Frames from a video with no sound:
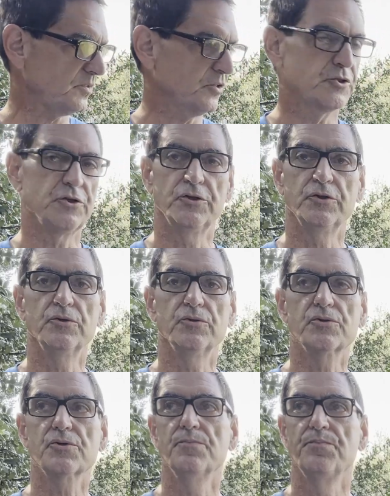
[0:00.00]
to
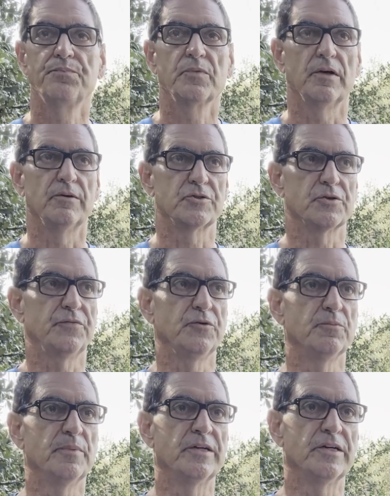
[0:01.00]
use. It's a
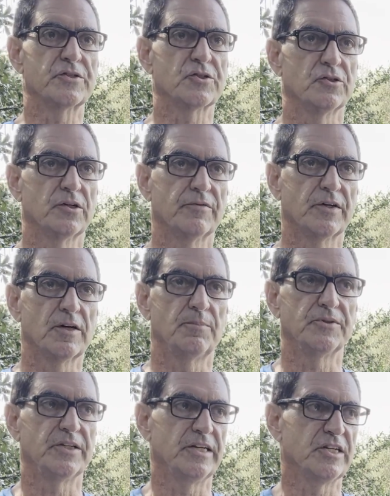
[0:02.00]
few minutes every couple
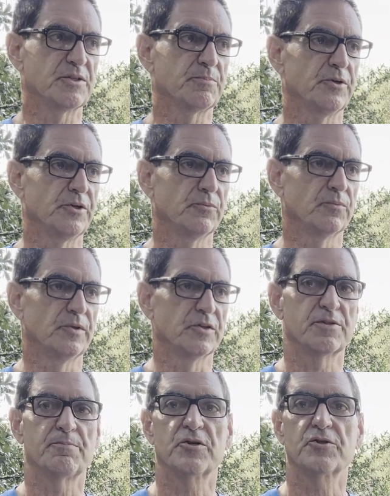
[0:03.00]
days, but you
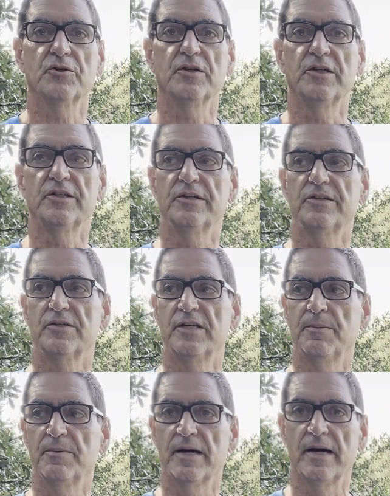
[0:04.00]
especially need to
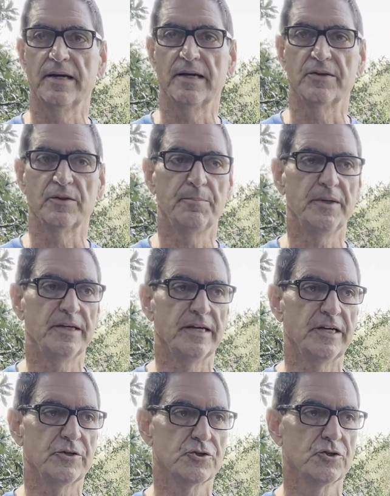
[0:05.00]
keep an eye on the
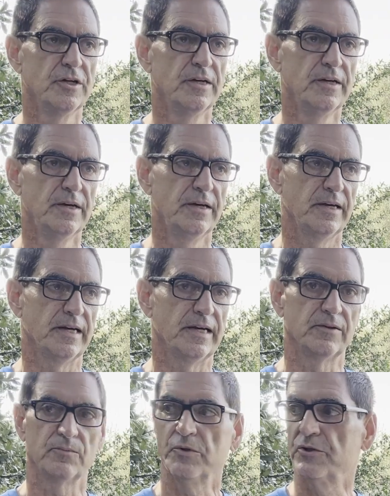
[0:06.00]
pH.
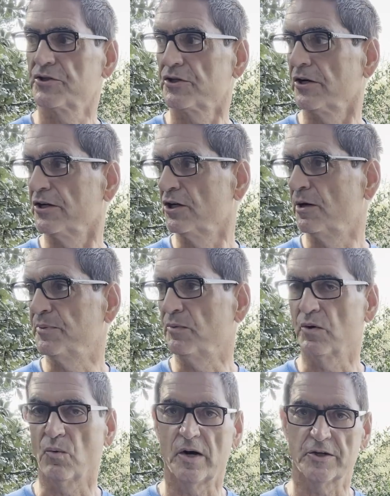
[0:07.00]
And when you're starting up, you
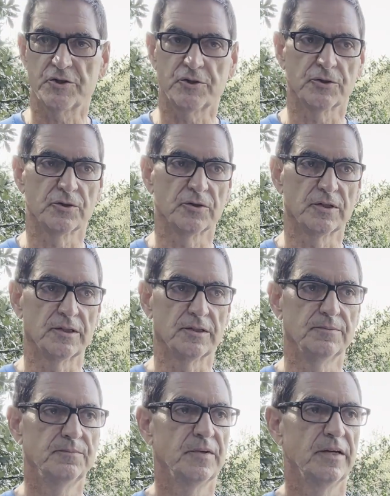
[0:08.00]
want to watch your
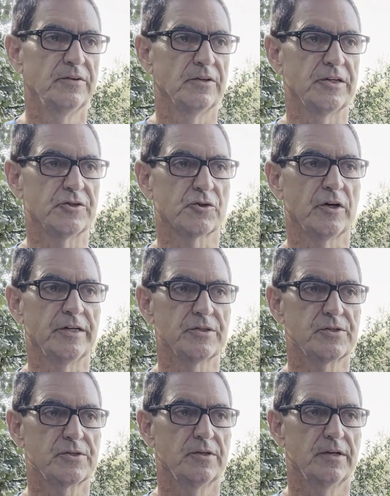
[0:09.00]

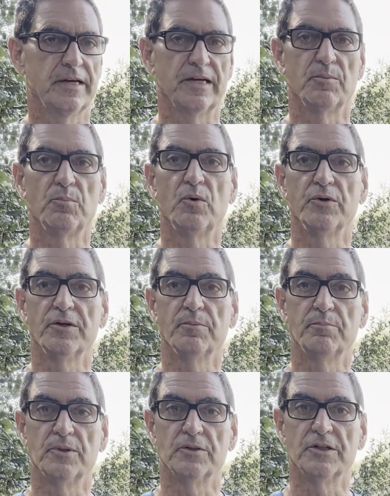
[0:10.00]
nitrites and ammonium
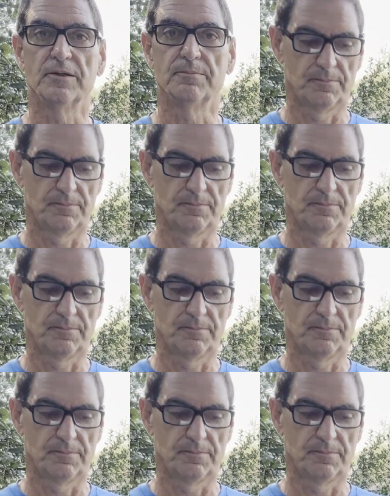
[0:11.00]
build up.